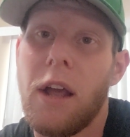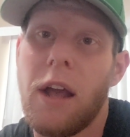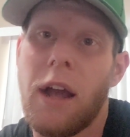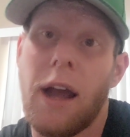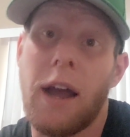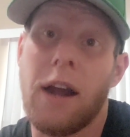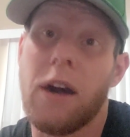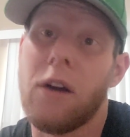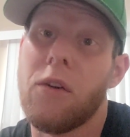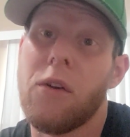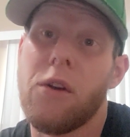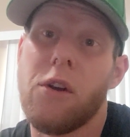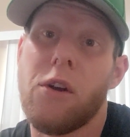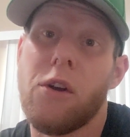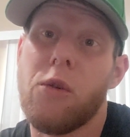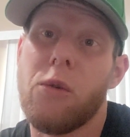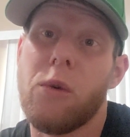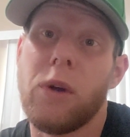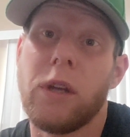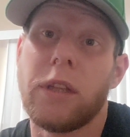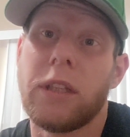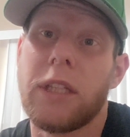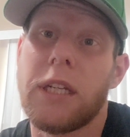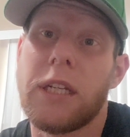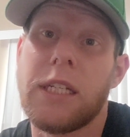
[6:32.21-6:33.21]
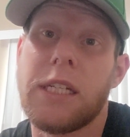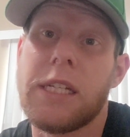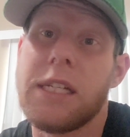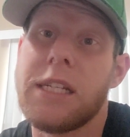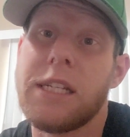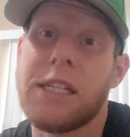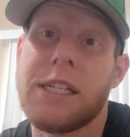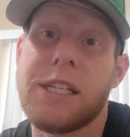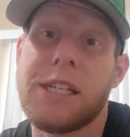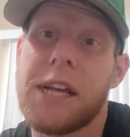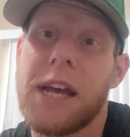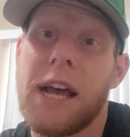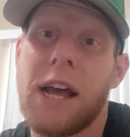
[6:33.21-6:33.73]
I don't know what they didn't
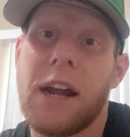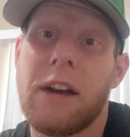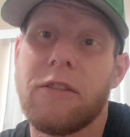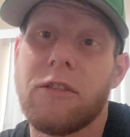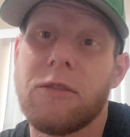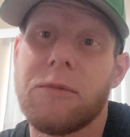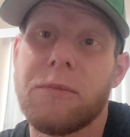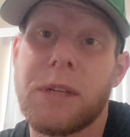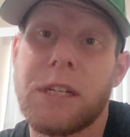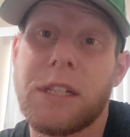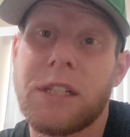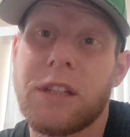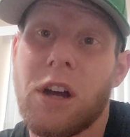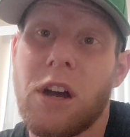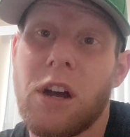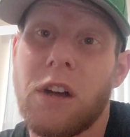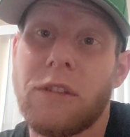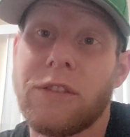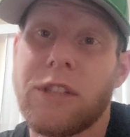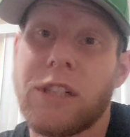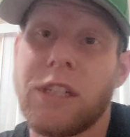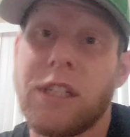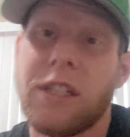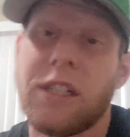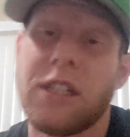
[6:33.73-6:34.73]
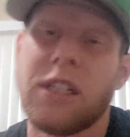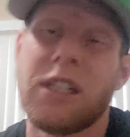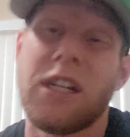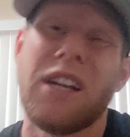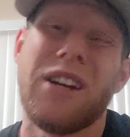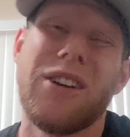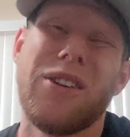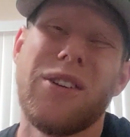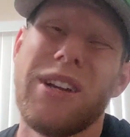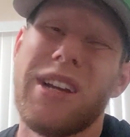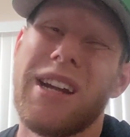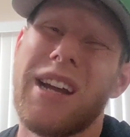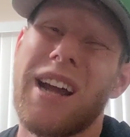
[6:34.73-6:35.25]
see out of him this offseason. I
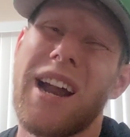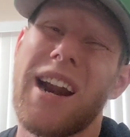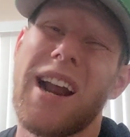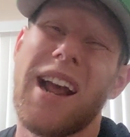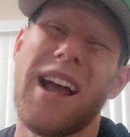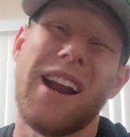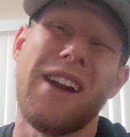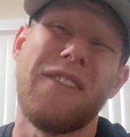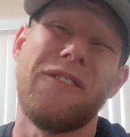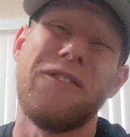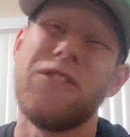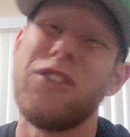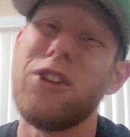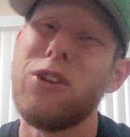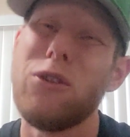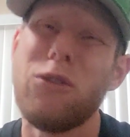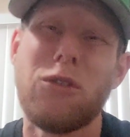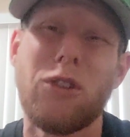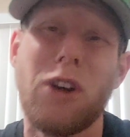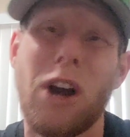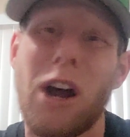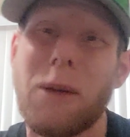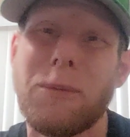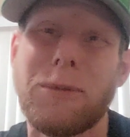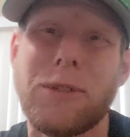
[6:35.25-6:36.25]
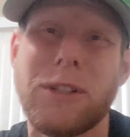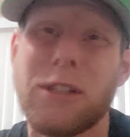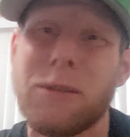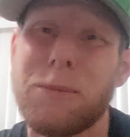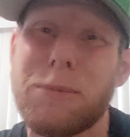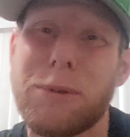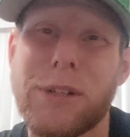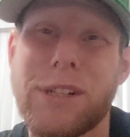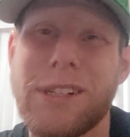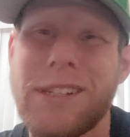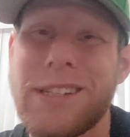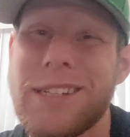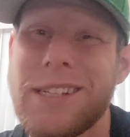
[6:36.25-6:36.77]
know he kind of had a few drops in the
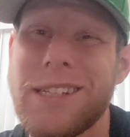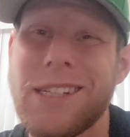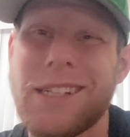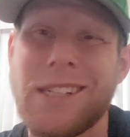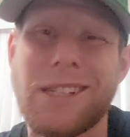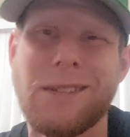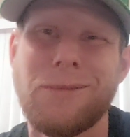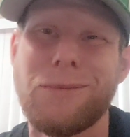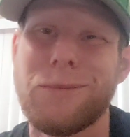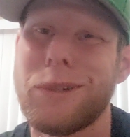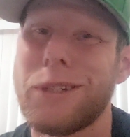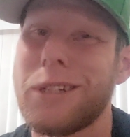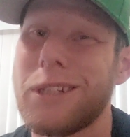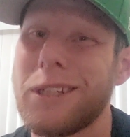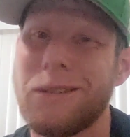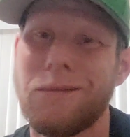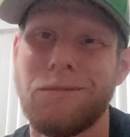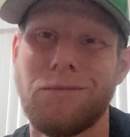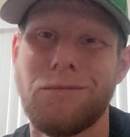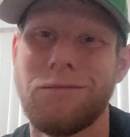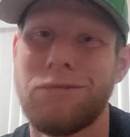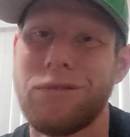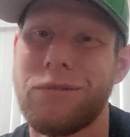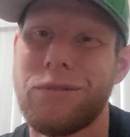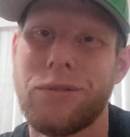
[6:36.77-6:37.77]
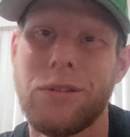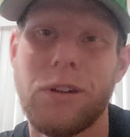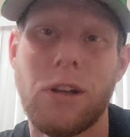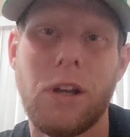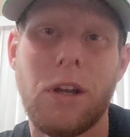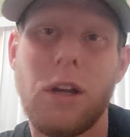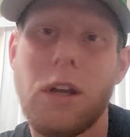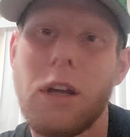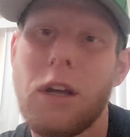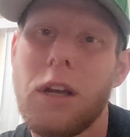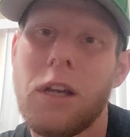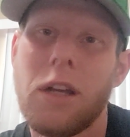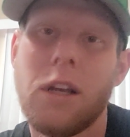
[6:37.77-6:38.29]
preseason, but
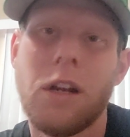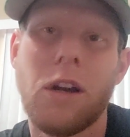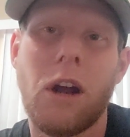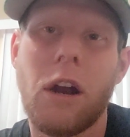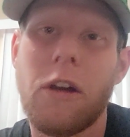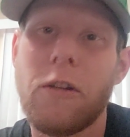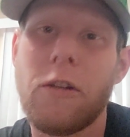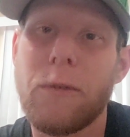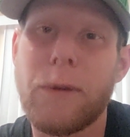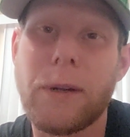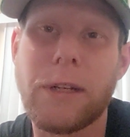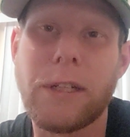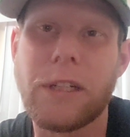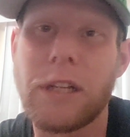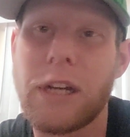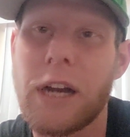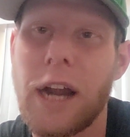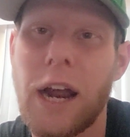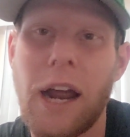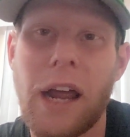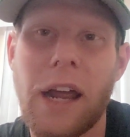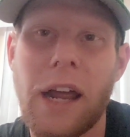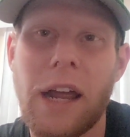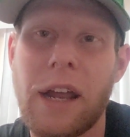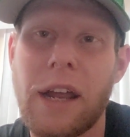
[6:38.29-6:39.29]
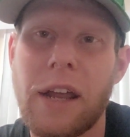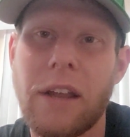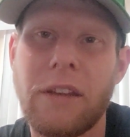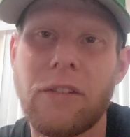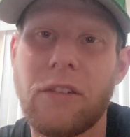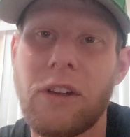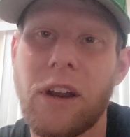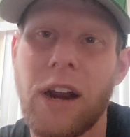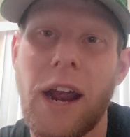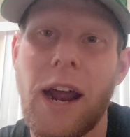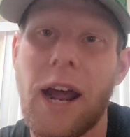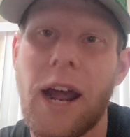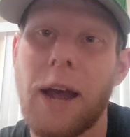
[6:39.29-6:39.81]
it's going
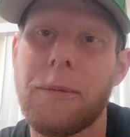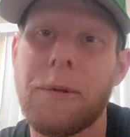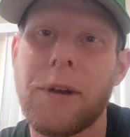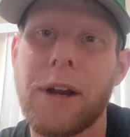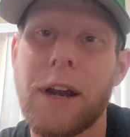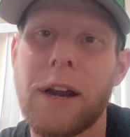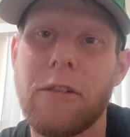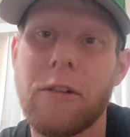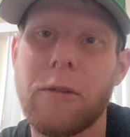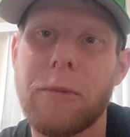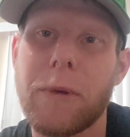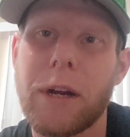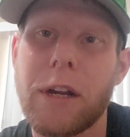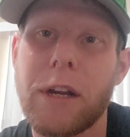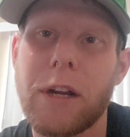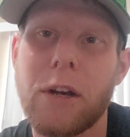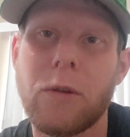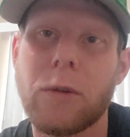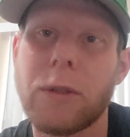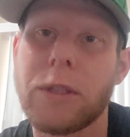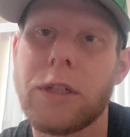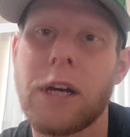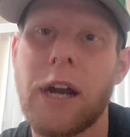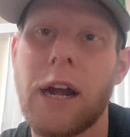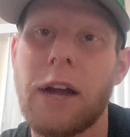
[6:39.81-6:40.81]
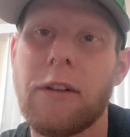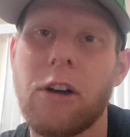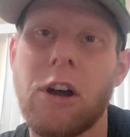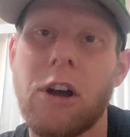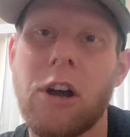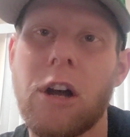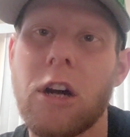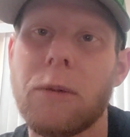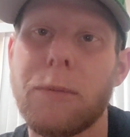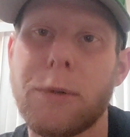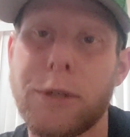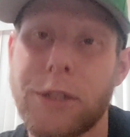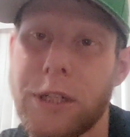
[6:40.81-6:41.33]
to happen to everybody. He's going to have
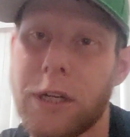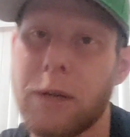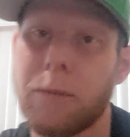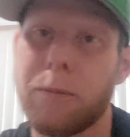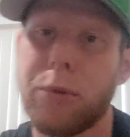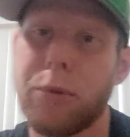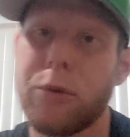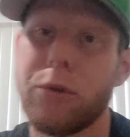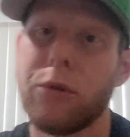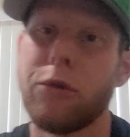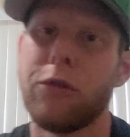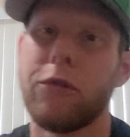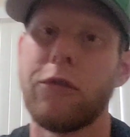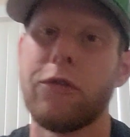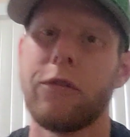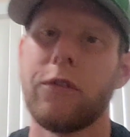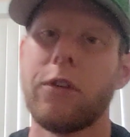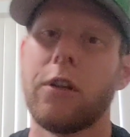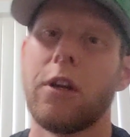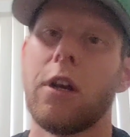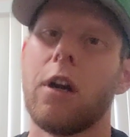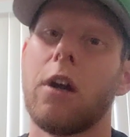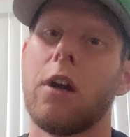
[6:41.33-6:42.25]
100% proof,